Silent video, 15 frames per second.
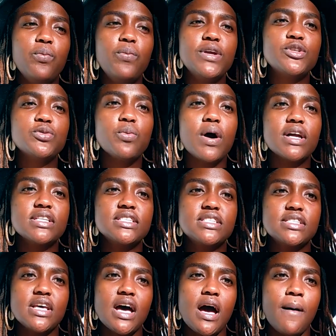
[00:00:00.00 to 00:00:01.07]
which
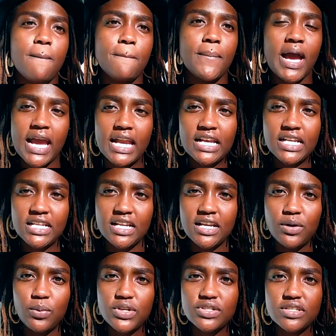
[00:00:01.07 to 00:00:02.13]
ones are mine
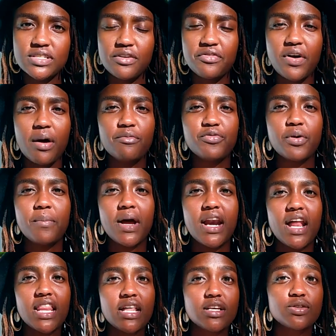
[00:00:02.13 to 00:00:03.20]
and which ones have come from
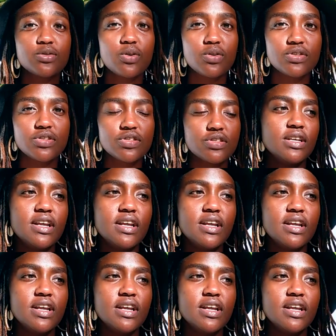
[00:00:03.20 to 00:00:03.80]
another source.